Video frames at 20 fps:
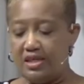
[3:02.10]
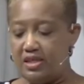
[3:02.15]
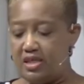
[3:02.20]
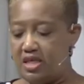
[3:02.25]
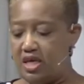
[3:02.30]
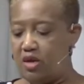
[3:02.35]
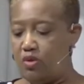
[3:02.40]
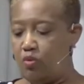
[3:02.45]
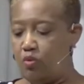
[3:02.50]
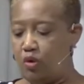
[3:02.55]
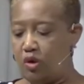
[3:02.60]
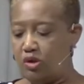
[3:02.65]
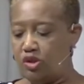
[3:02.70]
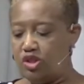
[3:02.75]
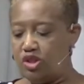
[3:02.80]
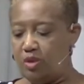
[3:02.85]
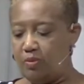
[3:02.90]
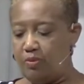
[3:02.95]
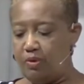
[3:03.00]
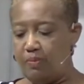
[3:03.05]
attend
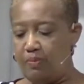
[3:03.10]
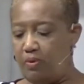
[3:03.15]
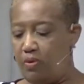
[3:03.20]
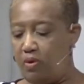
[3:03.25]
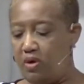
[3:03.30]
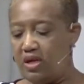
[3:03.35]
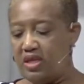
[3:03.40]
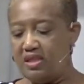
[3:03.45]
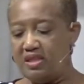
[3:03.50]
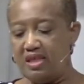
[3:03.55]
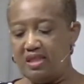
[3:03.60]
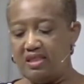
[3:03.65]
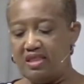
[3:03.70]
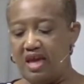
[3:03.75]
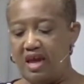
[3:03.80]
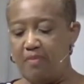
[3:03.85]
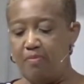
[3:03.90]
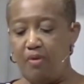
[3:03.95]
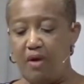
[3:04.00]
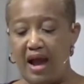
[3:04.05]
worship reported that
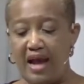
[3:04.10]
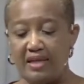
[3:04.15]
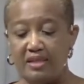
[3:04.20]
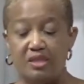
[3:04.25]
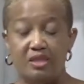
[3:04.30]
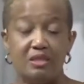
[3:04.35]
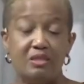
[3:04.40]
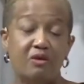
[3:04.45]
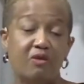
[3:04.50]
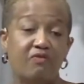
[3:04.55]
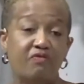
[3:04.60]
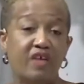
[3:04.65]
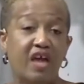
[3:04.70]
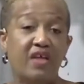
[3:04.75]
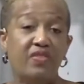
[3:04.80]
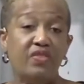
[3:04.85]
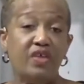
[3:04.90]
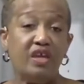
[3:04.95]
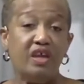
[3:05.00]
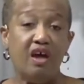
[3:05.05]
they practice their
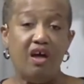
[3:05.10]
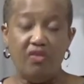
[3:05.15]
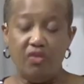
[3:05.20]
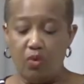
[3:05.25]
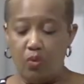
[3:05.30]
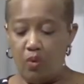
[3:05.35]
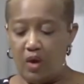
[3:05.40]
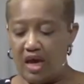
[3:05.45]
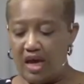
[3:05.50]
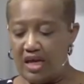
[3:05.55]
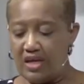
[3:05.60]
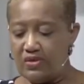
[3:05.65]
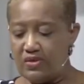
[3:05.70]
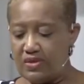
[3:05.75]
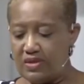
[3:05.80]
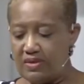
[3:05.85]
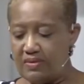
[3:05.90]
faith in other ways.